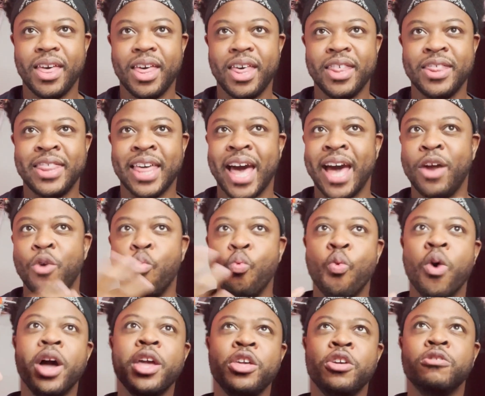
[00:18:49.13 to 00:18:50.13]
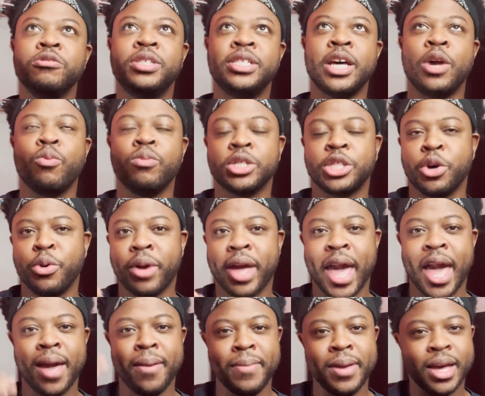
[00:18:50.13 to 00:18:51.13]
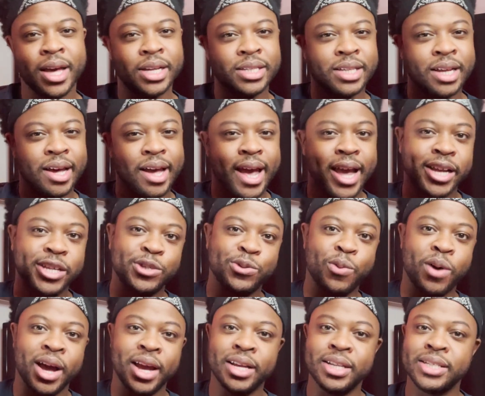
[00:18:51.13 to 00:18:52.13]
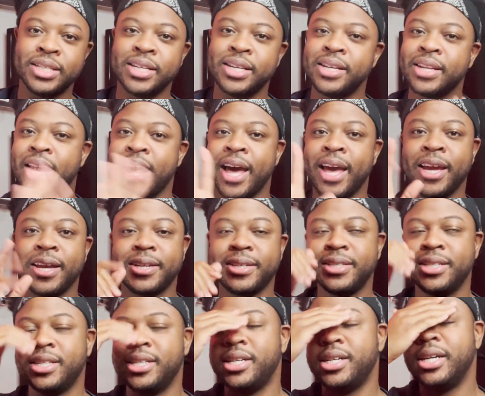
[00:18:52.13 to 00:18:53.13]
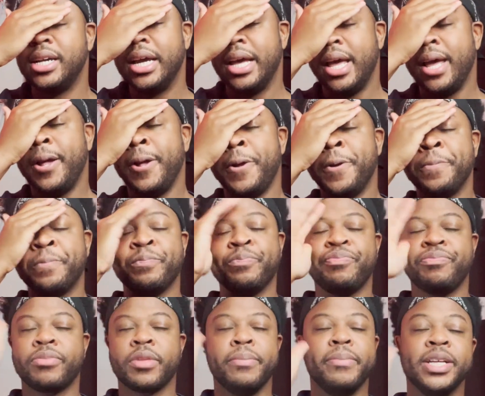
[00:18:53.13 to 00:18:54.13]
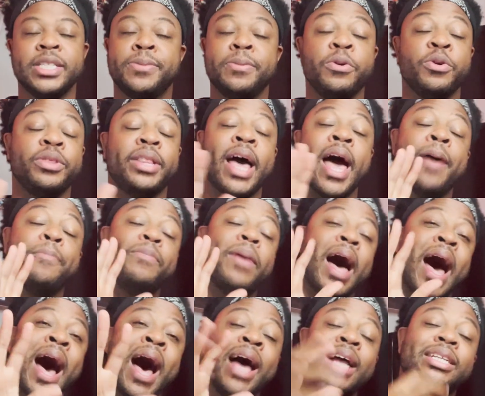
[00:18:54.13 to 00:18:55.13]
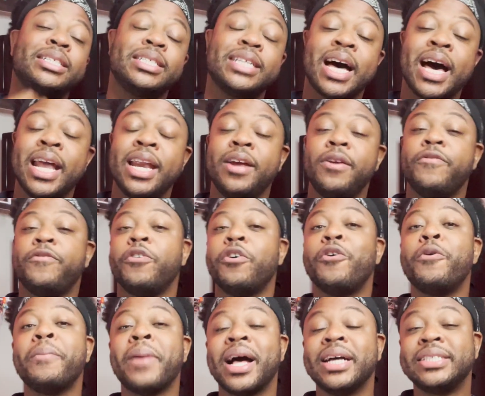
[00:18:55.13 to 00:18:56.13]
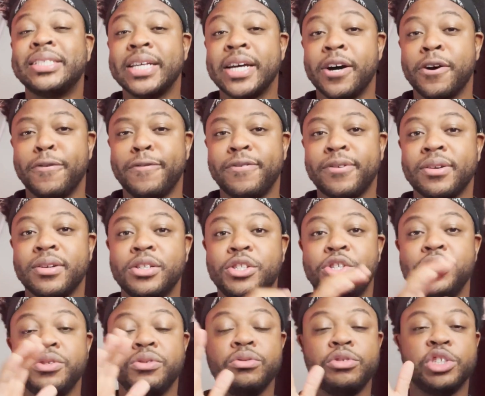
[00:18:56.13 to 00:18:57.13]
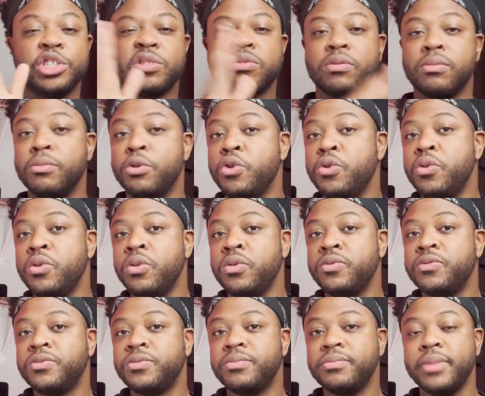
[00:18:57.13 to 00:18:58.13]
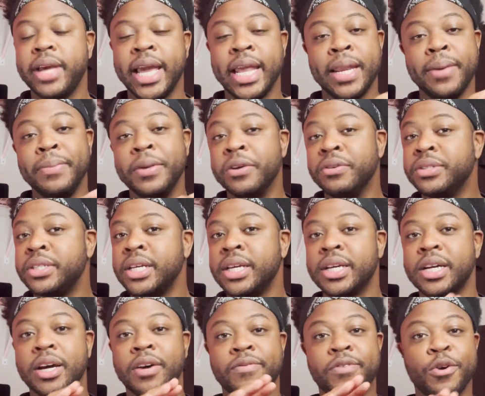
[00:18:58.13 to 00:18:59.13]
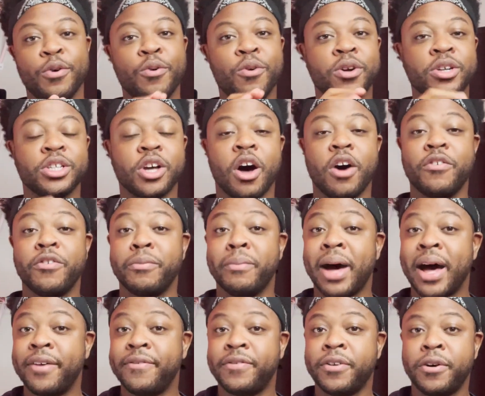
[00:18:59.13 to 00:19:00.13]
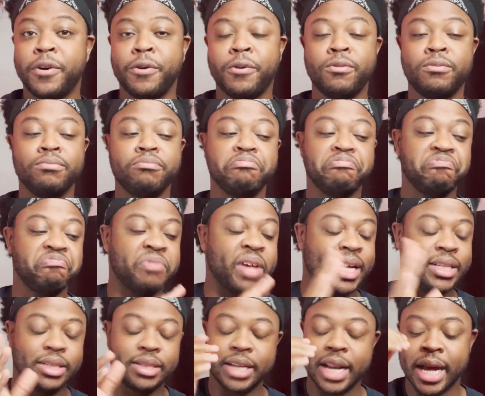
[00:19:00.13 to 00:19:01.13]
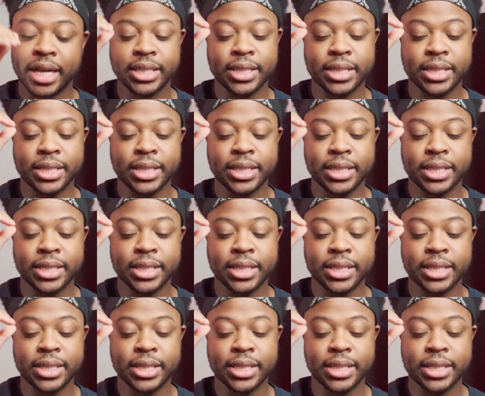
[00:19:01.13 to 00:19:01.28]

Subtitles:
that what you said was okay because of X, Y, and Z. Like, miss me with that. I decided for myself to just remove any music of yours off of my phone. That's not